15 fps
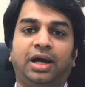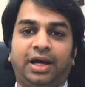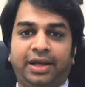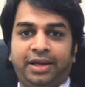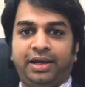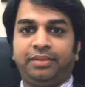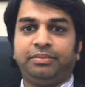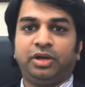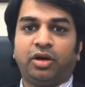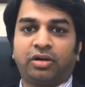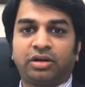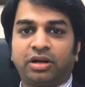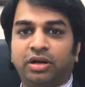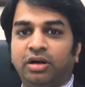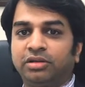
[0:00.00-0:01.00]
Hi, I'm
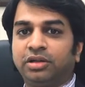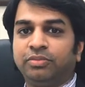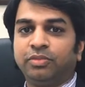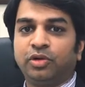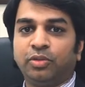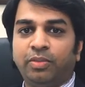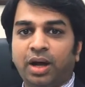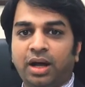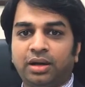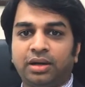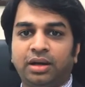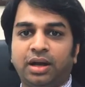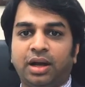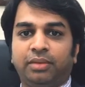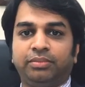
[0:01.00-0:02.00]
Dr. Gautam Kumar.
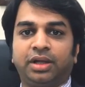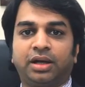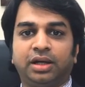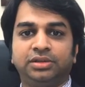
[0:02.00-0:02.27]
I'm the